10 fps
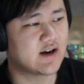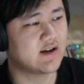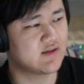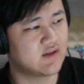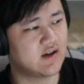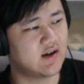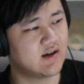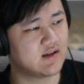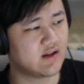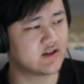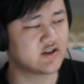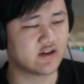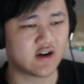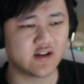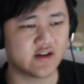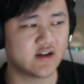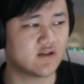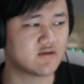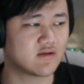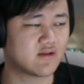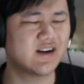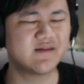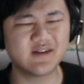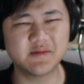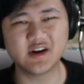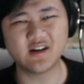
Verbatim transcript: In the in the Legendary Gauntlet, or, or I mean,